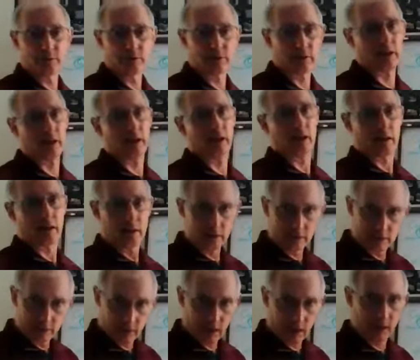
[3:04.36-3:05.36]
said
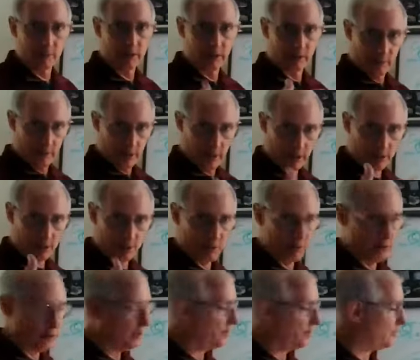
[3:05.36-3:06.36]
atomic mass
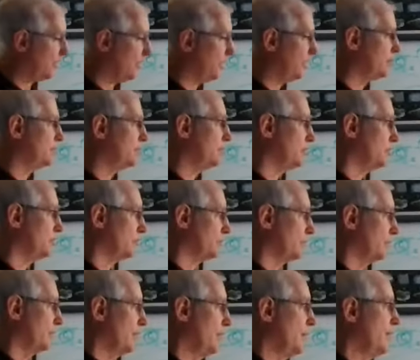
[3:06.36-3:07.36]
units, AMUs,